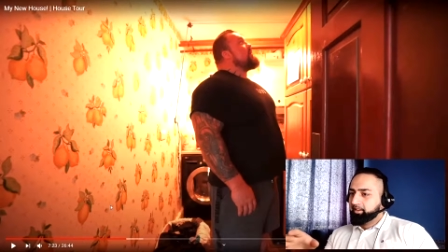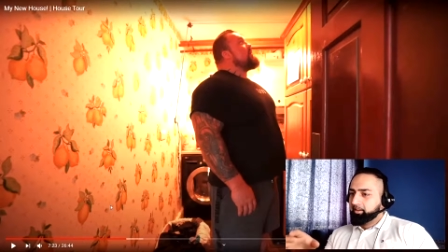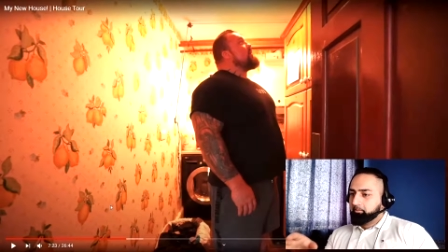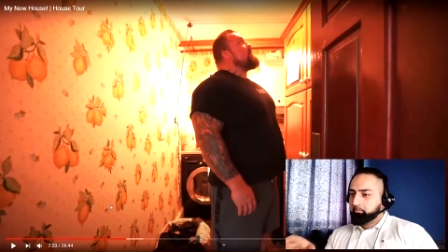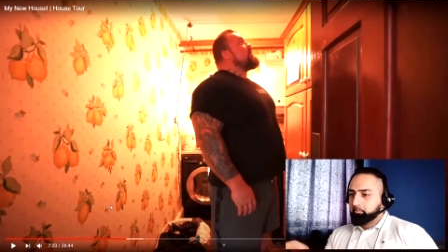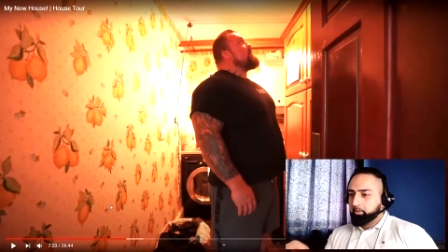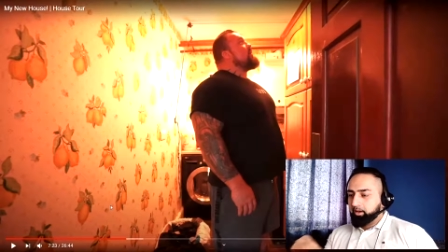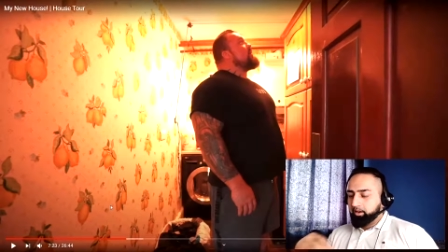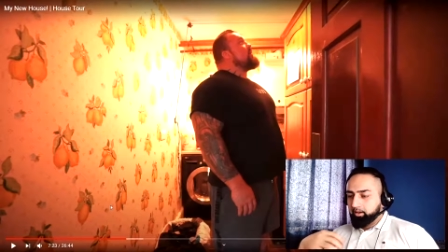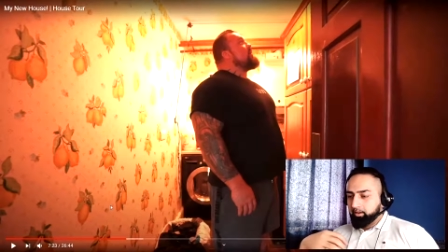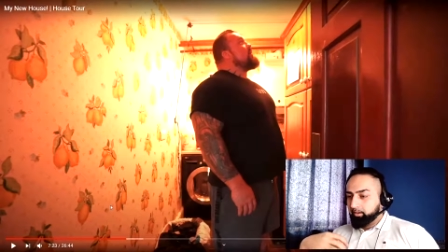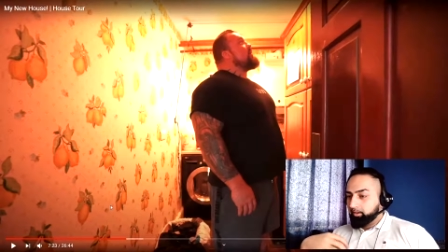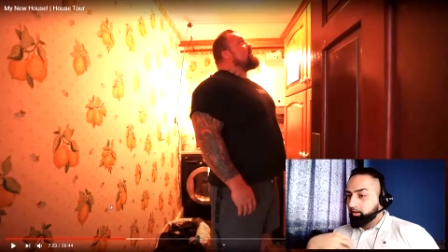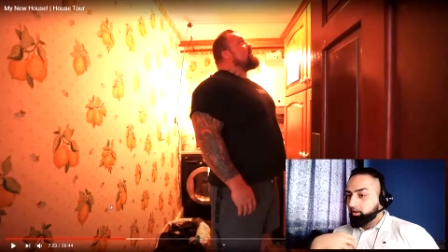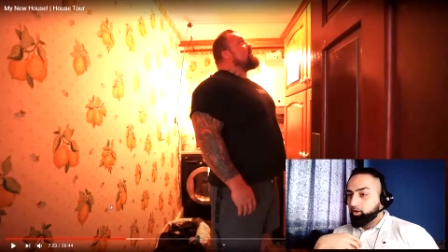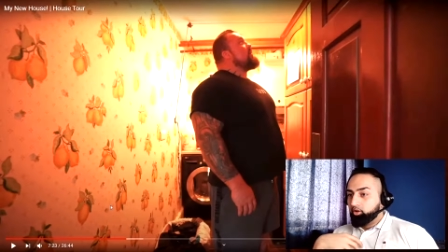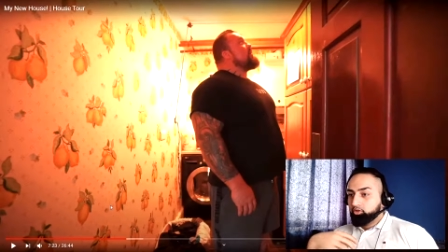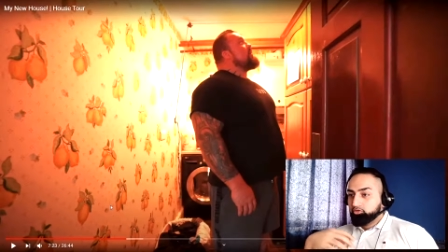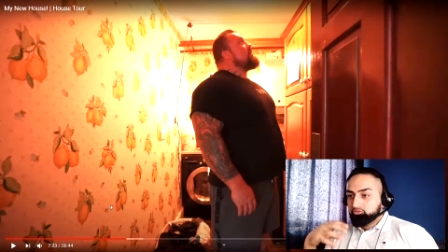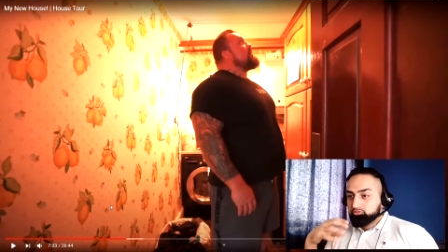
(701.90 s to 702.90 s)
But
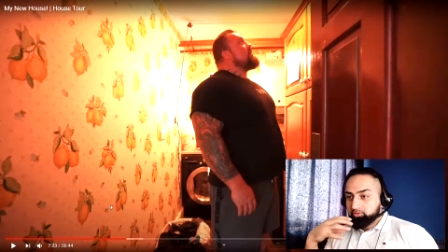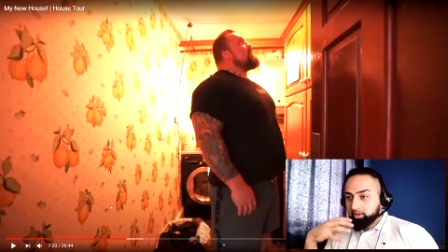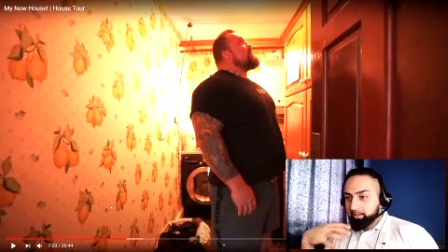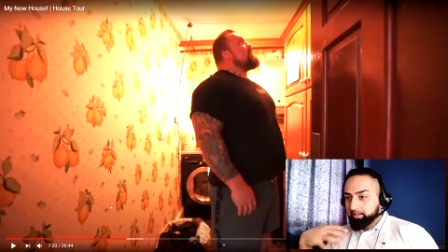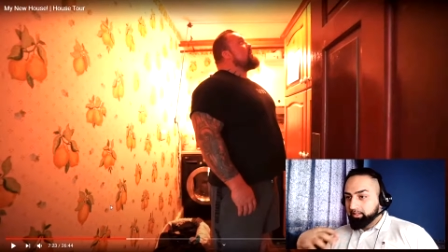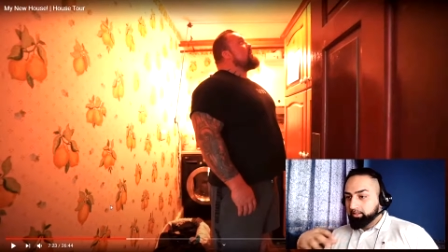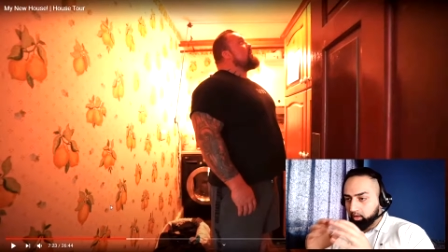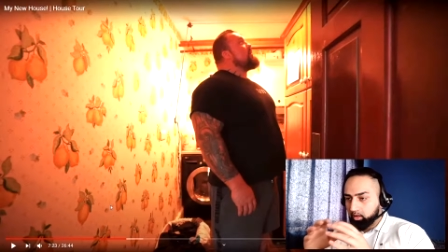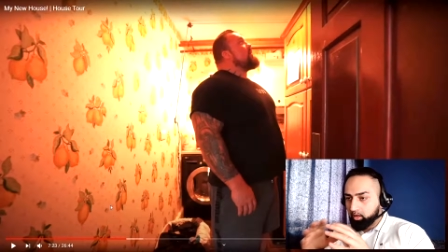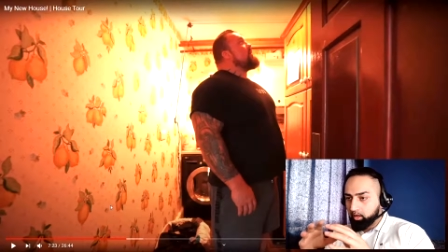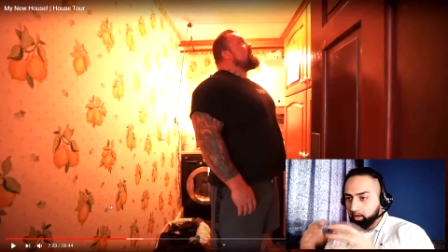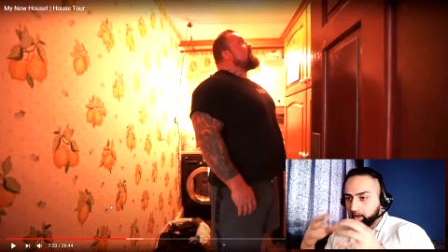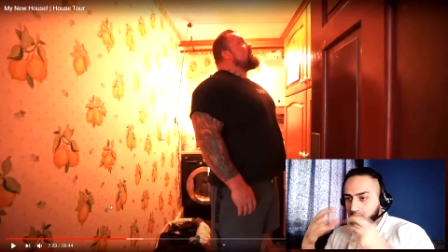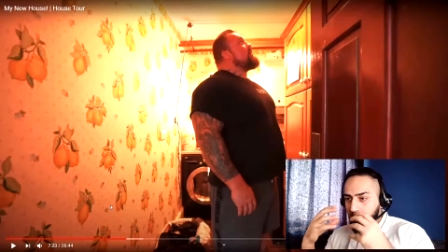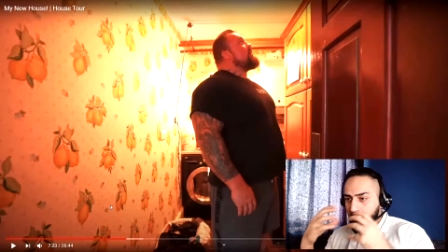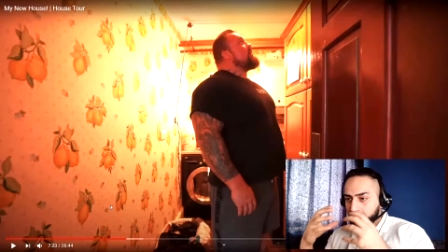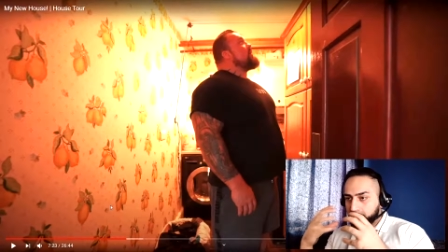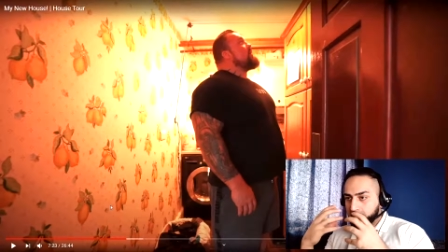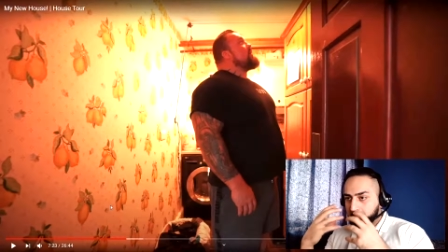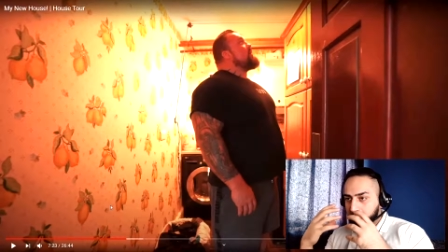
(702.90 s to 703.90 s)
already
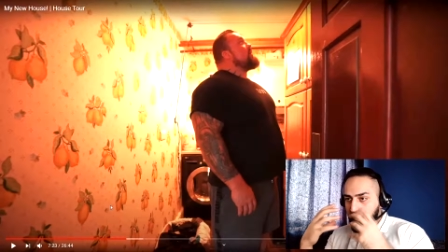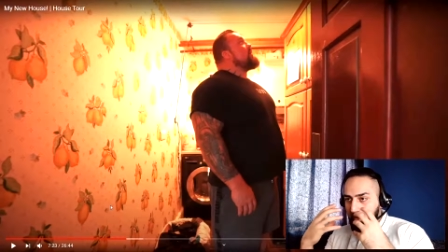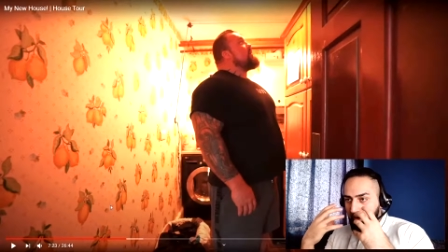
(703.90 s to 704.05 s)
my